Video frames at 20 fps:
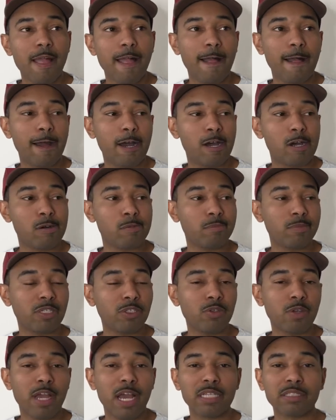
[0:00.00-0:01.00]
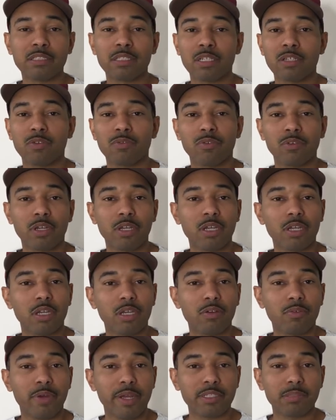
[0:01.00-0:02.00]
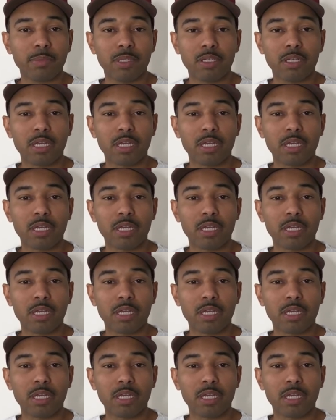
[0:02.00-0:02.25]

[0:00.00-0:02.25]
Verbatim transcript: Um, and you guys can, can correct me in